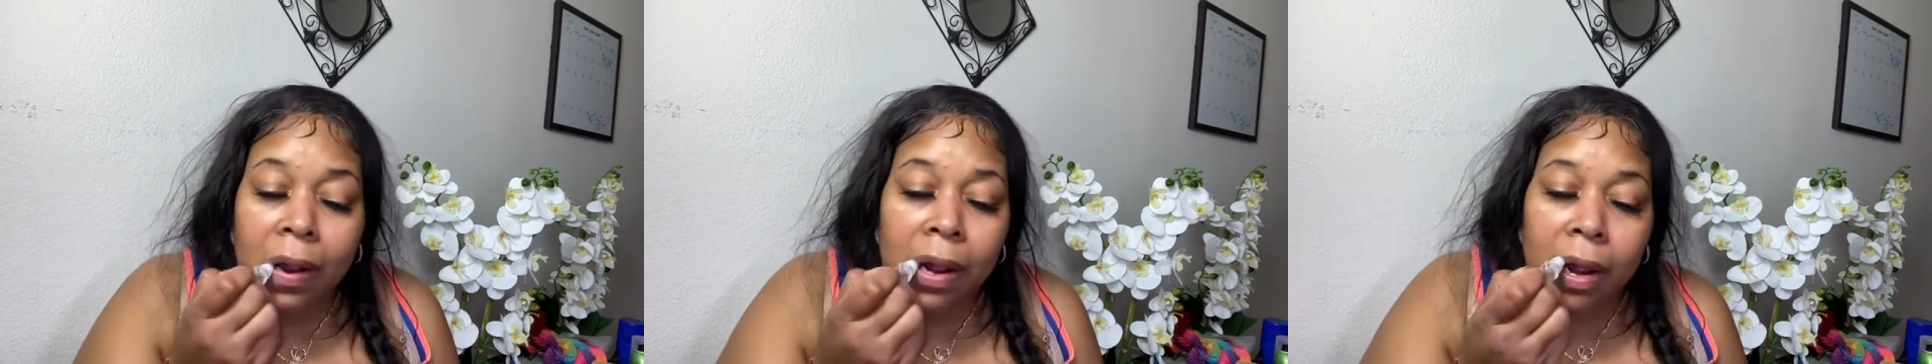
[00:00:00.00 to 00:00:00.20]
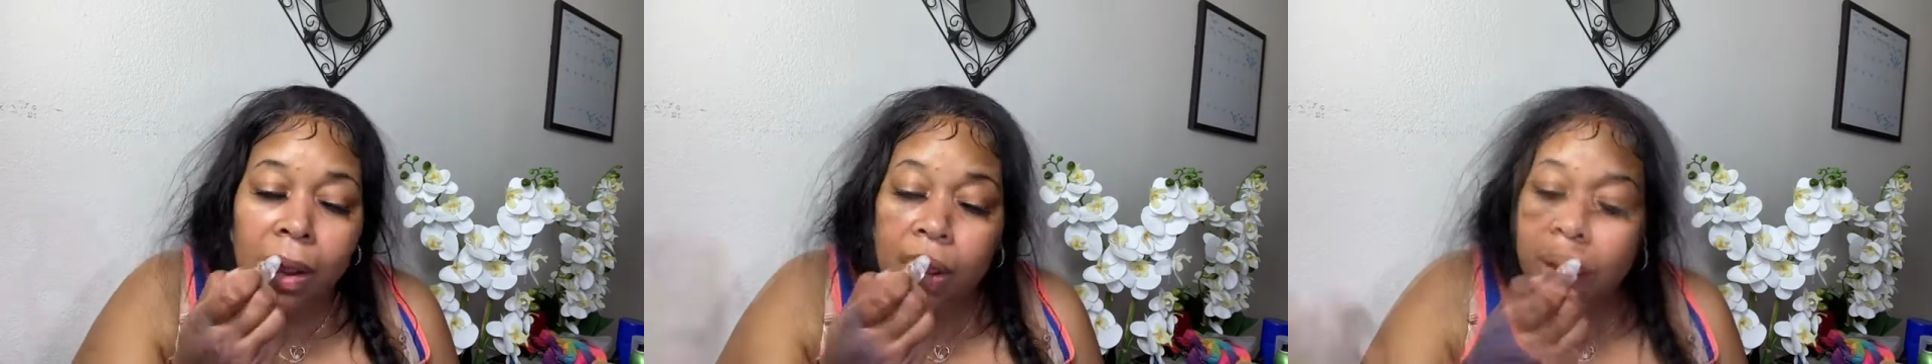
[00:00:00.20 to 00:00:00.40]

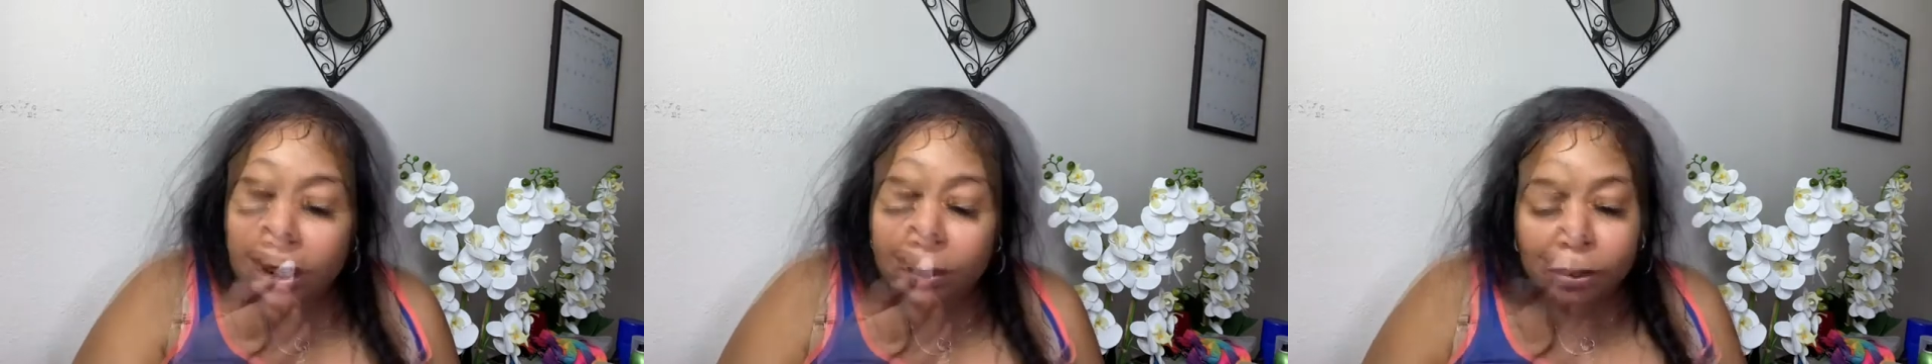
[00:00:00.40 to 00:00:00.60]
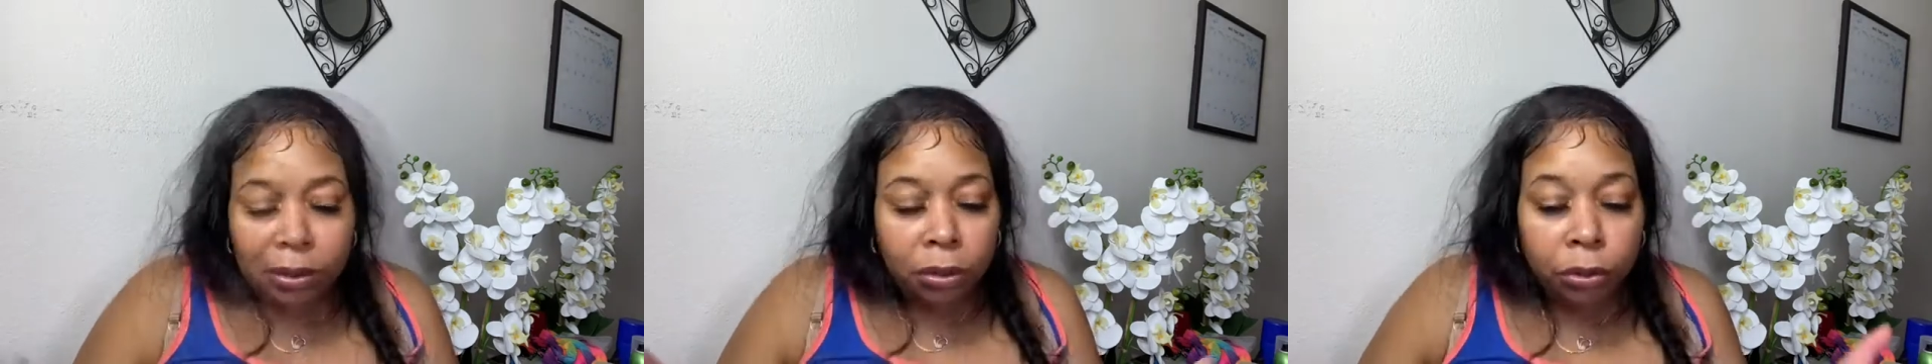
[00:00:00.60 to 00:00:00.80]

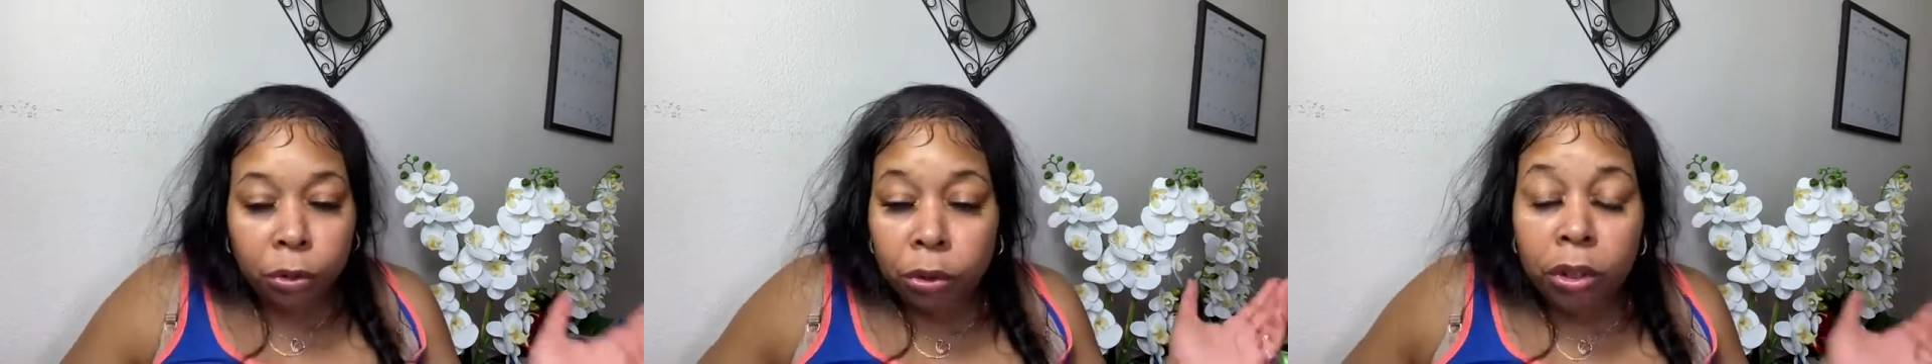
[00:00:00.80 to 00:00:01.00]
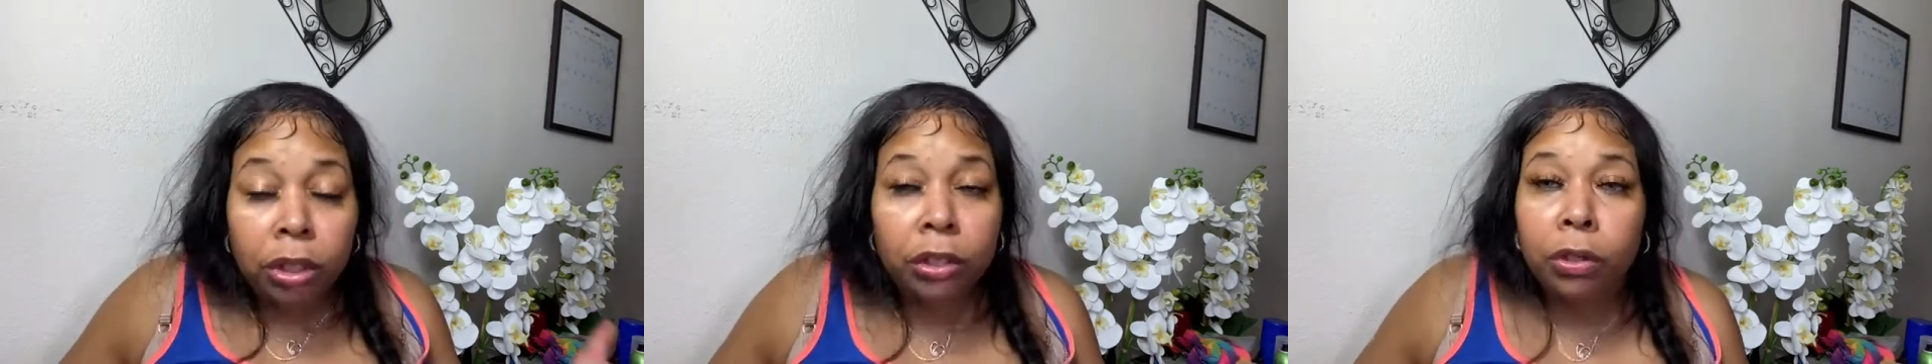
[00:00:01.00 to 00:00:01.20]
Awesome. So you
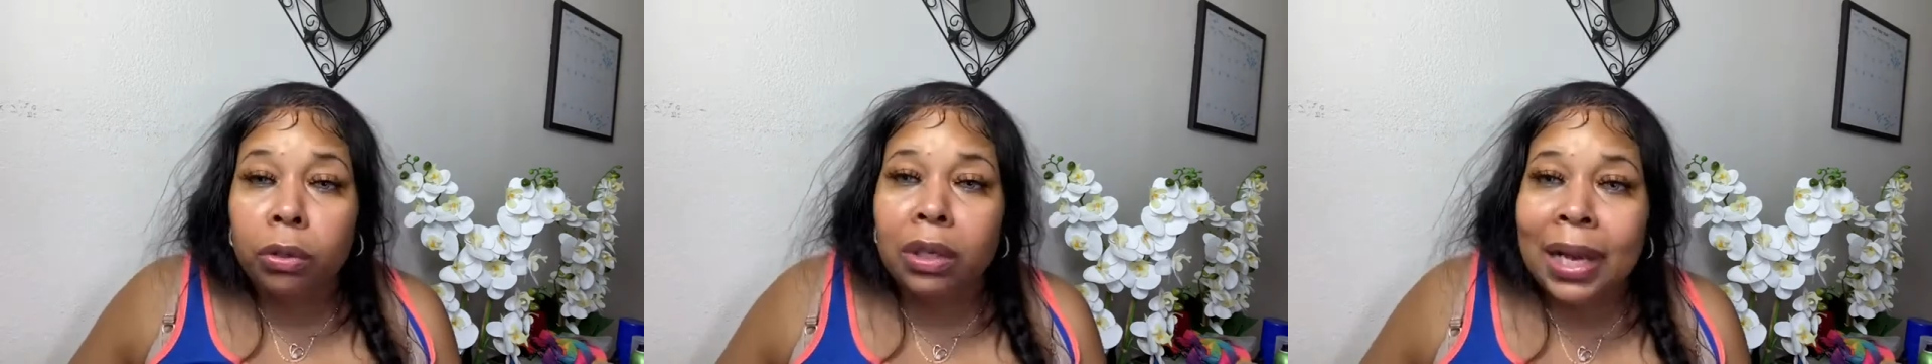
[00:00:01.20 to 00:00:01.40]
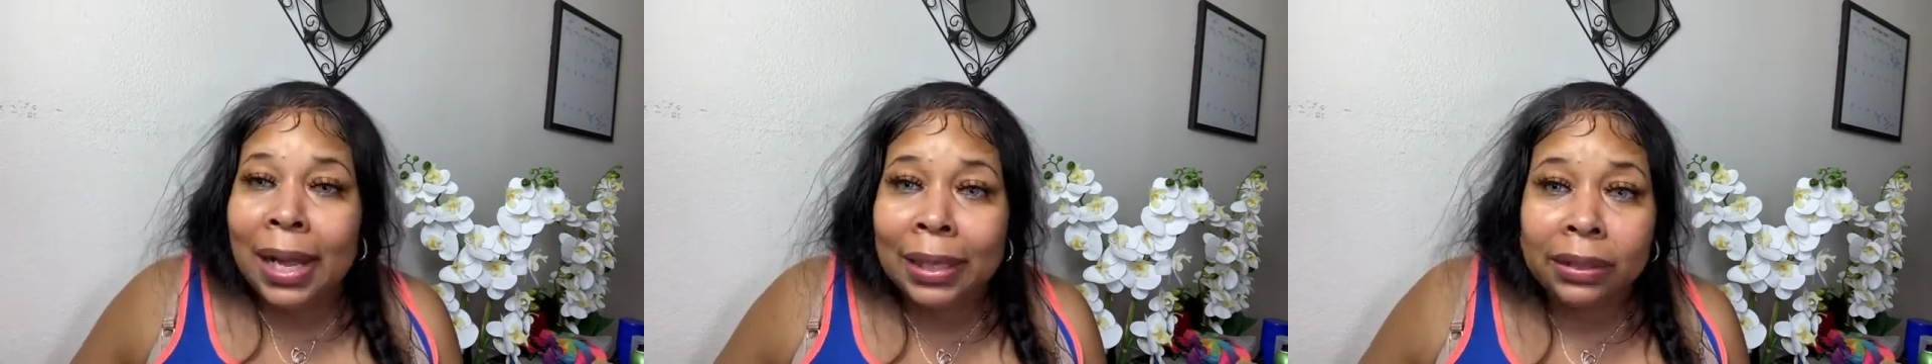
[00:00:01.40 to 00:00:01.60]
can
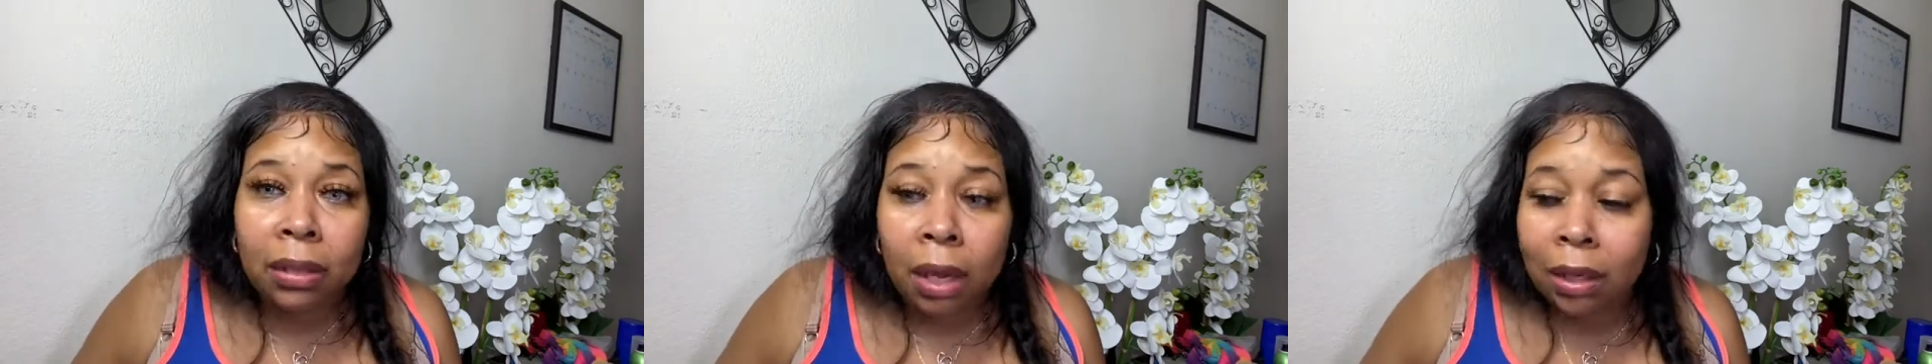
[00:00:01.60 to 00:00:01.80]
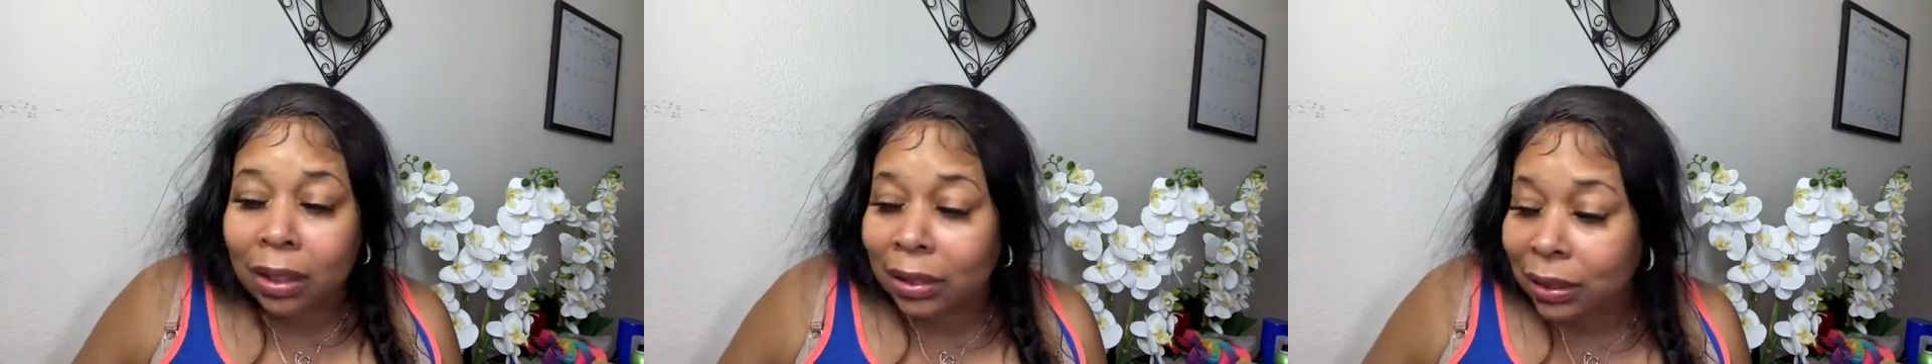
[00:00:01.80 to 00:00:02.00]
utilize all this